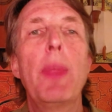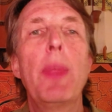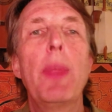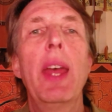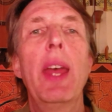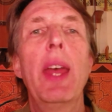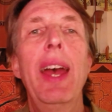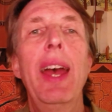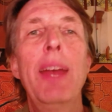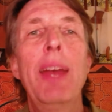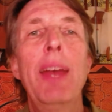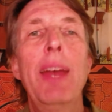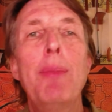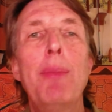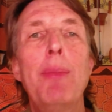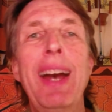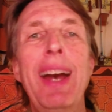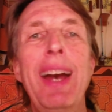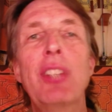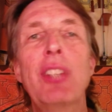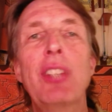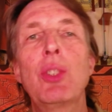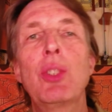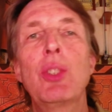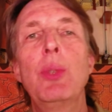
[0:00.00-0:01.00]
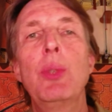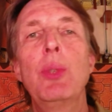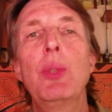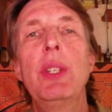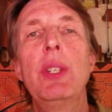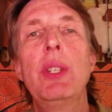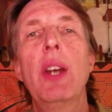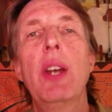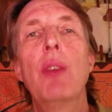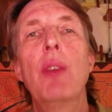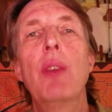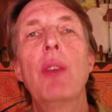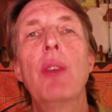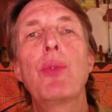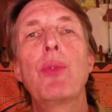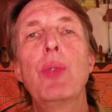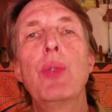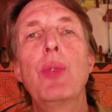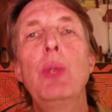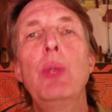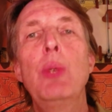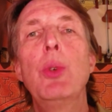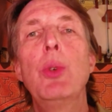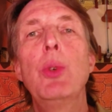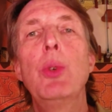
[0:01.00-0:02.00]
and mastery of
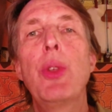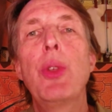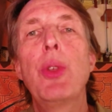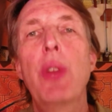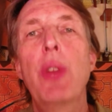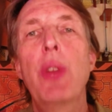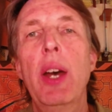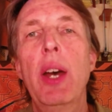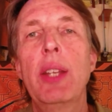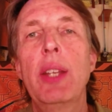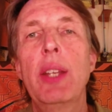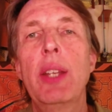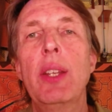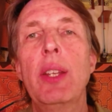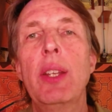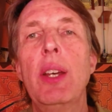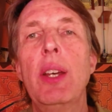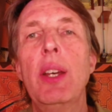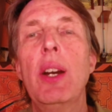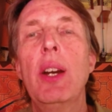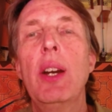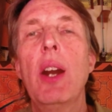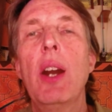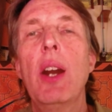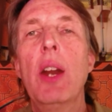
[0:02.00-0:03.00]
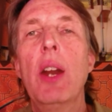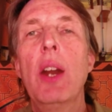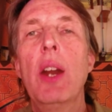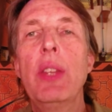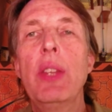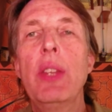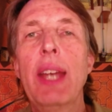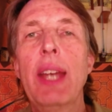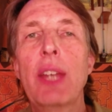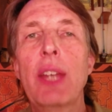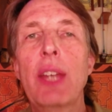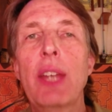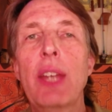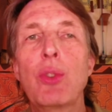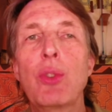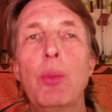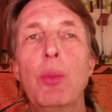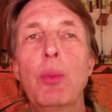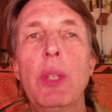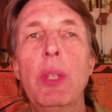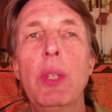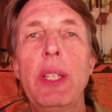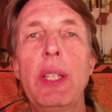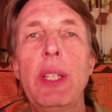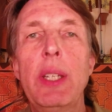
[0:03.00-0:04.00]
free will thought on the astral
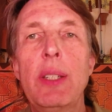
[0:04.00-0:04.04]
plane.